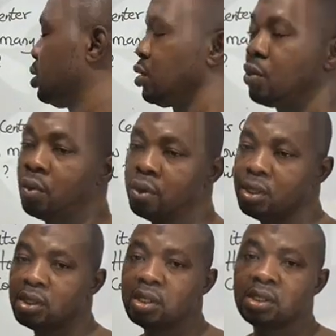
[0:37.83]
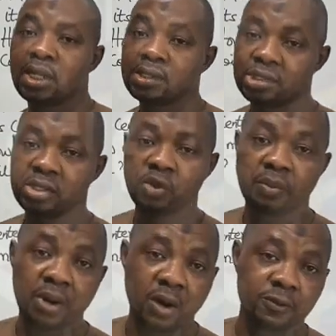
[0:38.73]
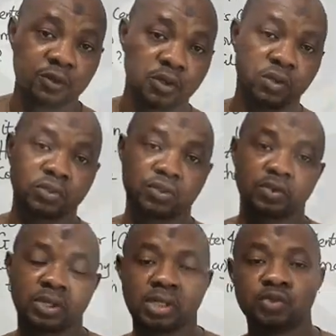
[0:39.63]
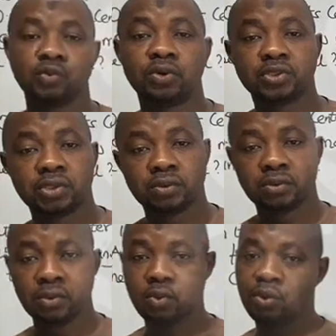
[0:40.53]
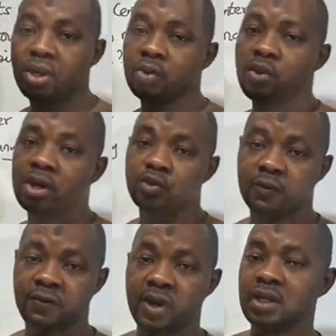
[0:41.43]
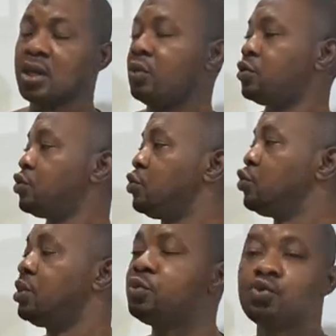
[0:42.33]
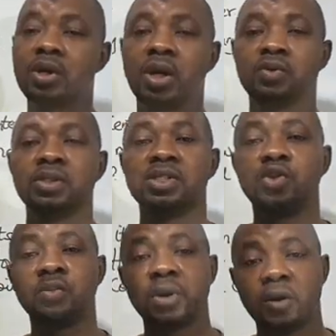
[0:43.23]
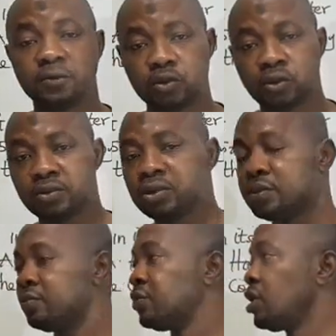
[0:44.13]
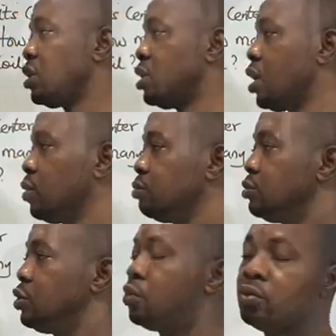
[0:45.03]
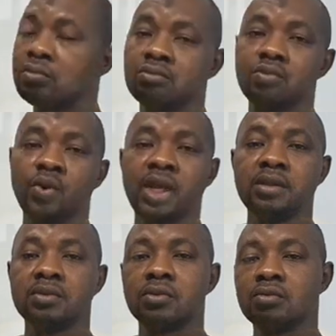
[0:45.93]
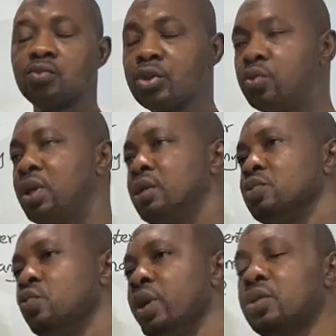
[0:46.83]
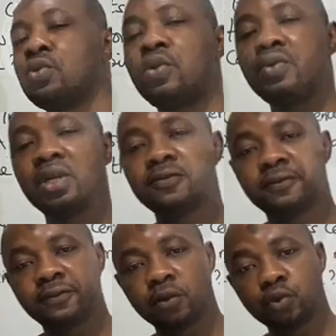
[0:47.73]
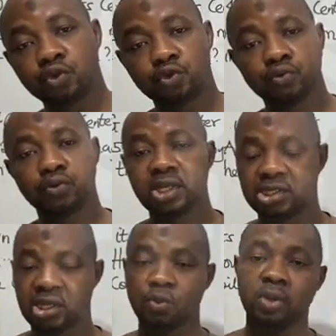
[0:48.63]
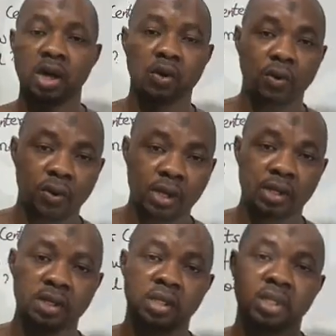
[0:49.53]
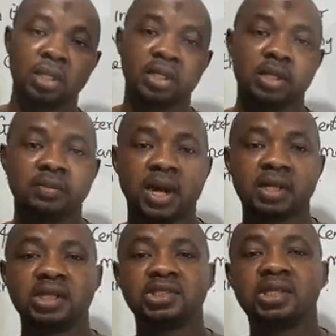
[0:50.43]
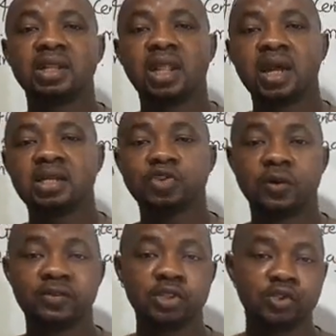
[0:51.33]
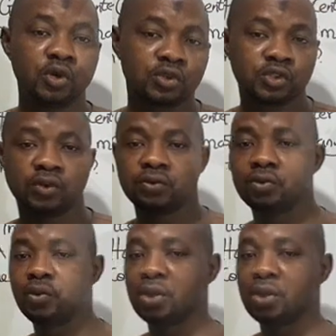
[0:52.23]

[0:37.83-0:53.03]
the coil? That is the number of turns, is what we are required to find out. So to be able to calculate the number of turns, now when we know that when current flows through a circular coil, the magnetic lines of induction